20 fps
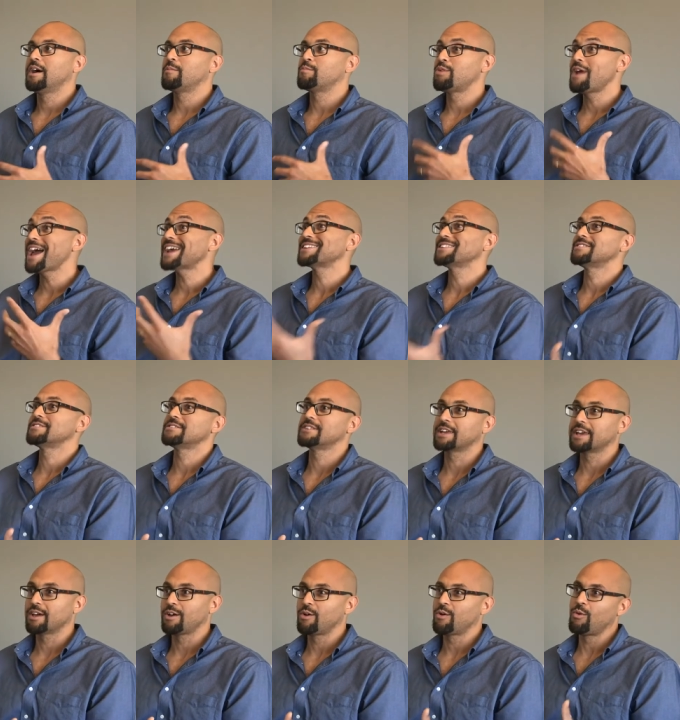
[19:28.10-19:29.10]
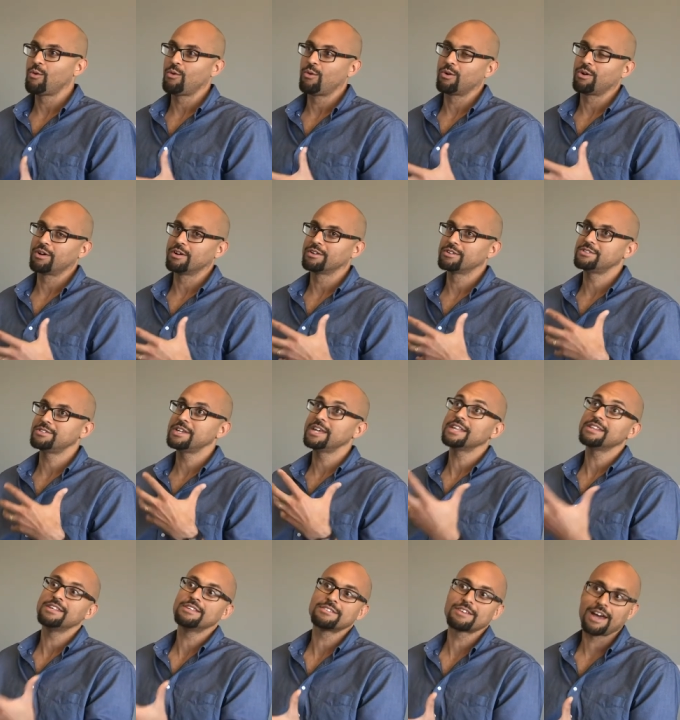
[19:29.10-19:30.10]
practicing or
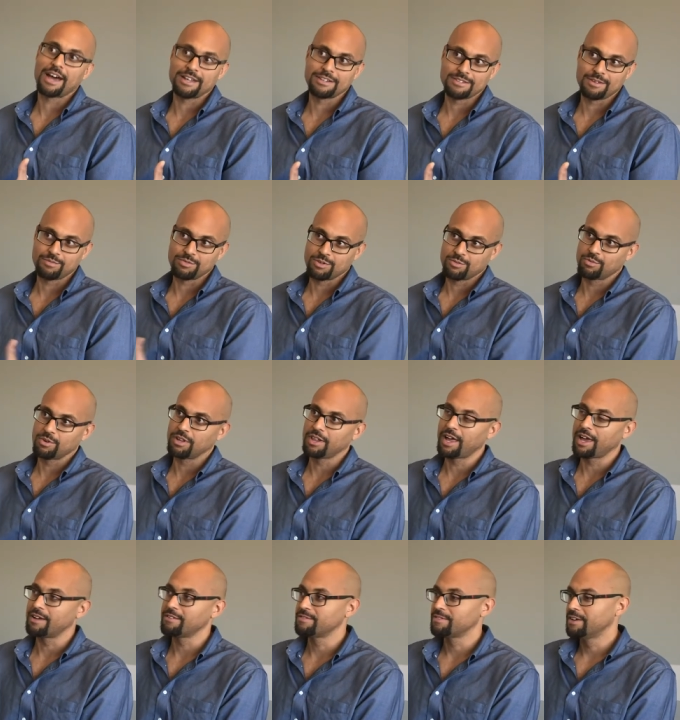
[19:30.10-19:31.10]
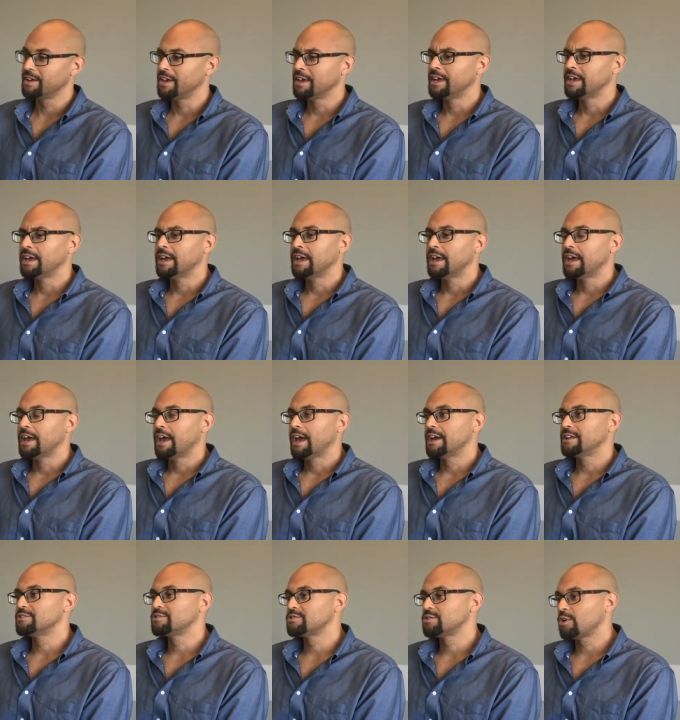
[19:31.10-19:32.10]
seeing these concepts in real life.
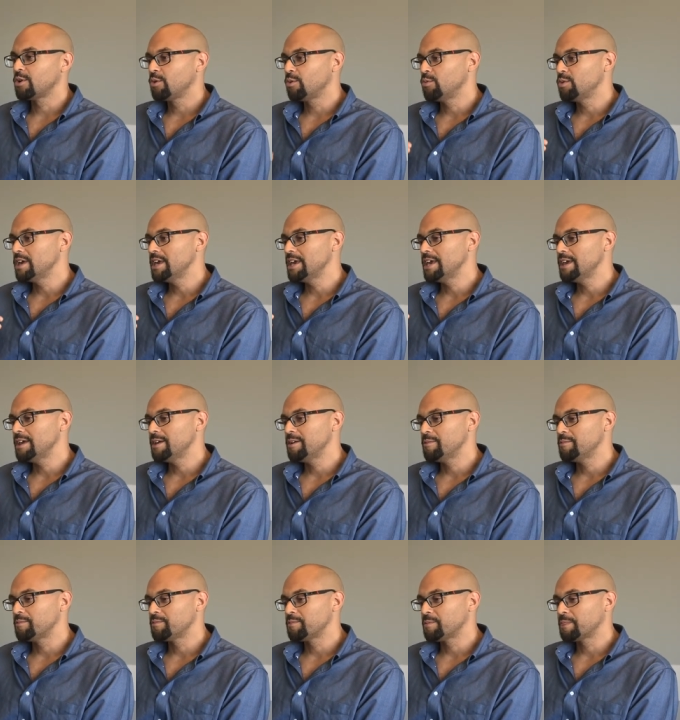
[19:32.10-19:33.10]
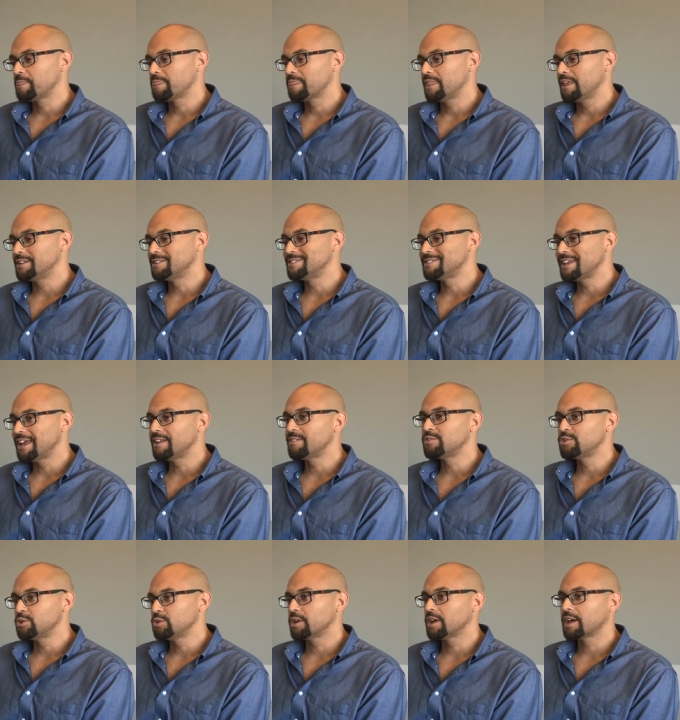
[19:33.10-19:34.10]
And so we, instead
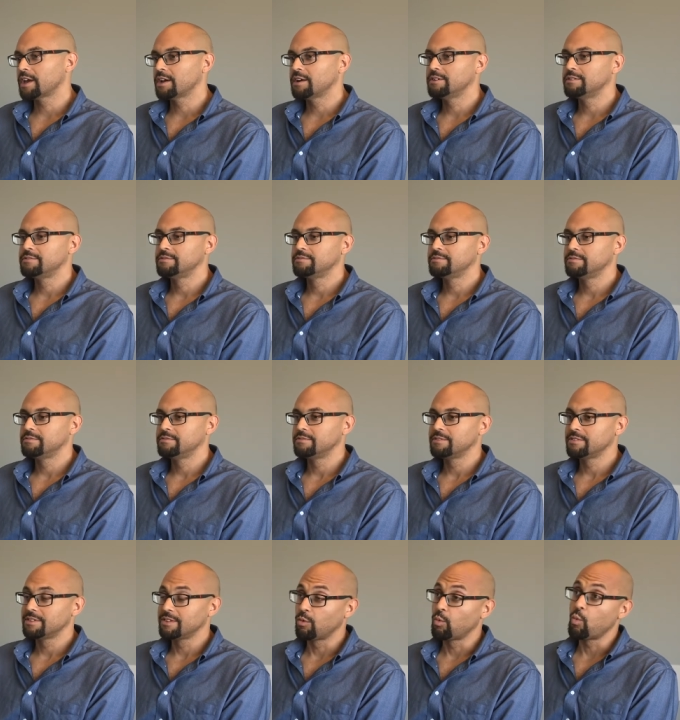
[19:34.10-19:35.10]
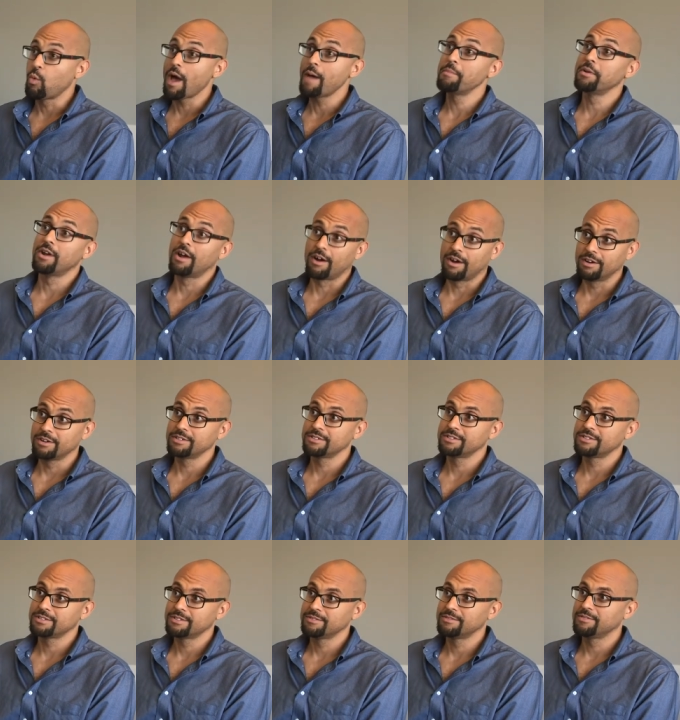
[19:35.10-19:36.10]
of doing the
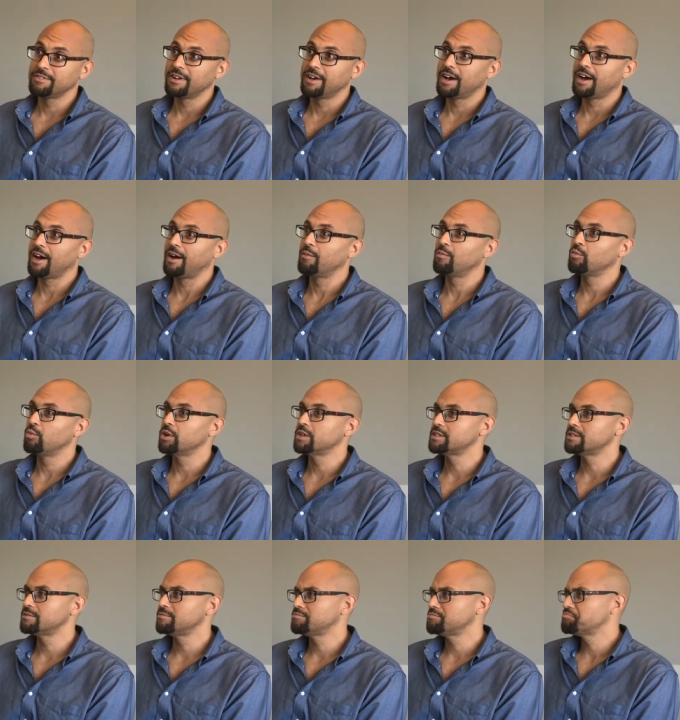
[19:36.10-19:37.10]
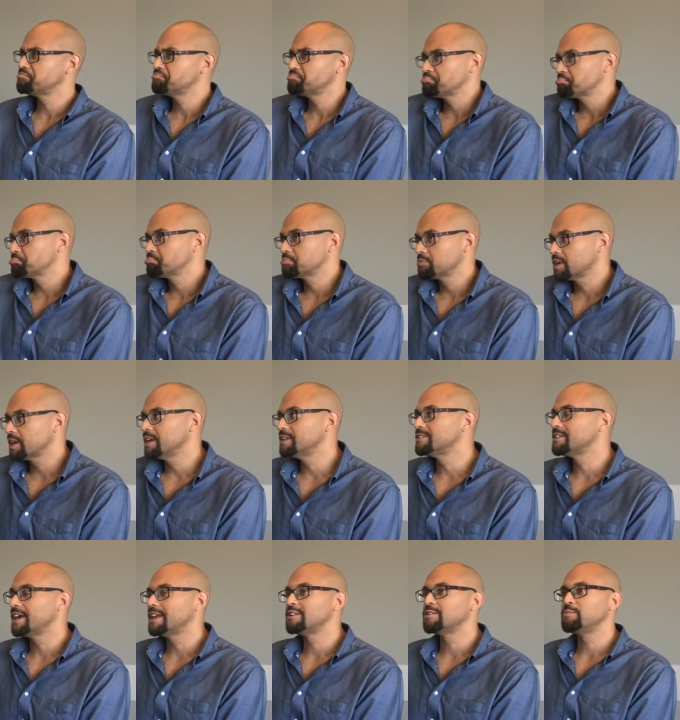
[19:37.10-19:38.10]
webinars, um, which can
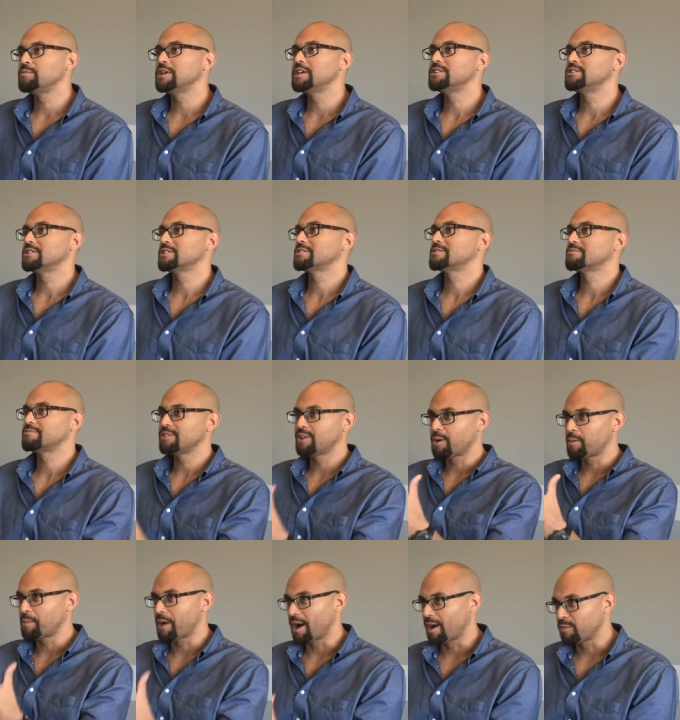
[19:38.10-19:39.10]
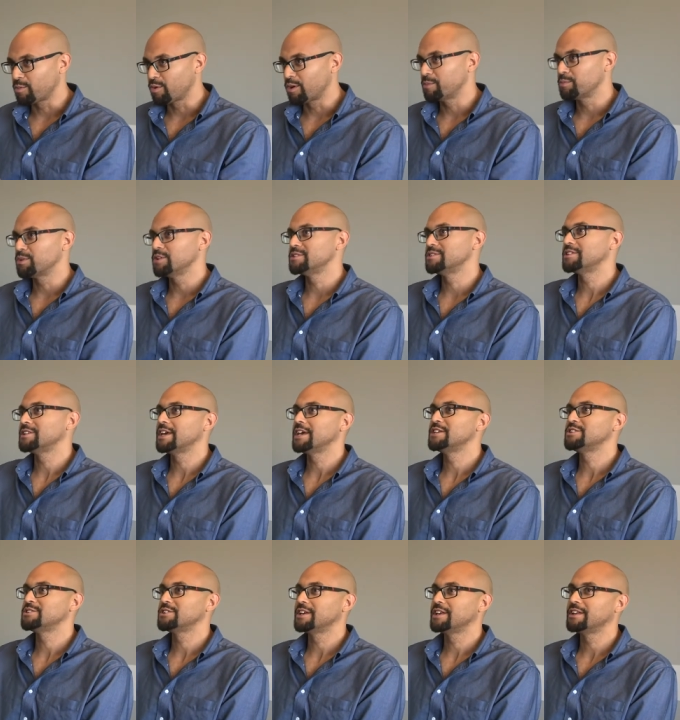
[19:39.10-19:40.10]
tend to be just you know PowerPoint
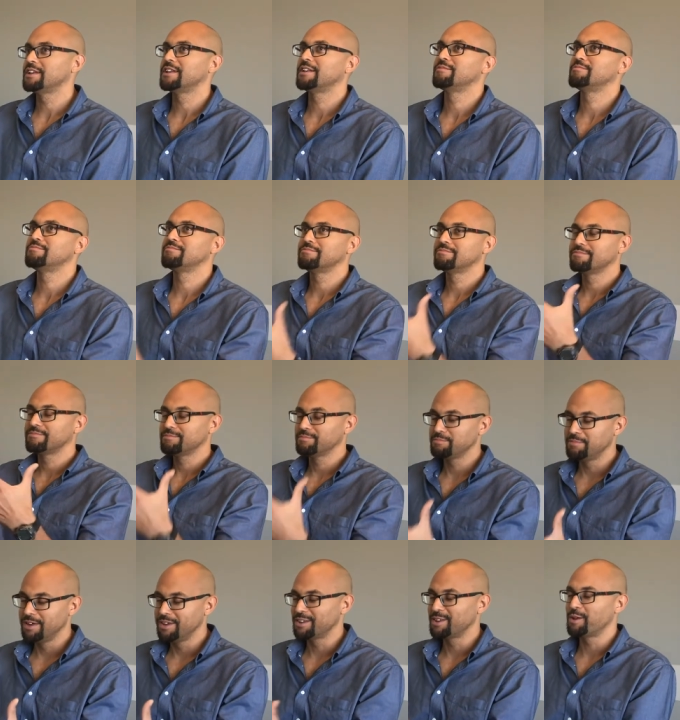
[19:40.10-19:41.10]
presentation and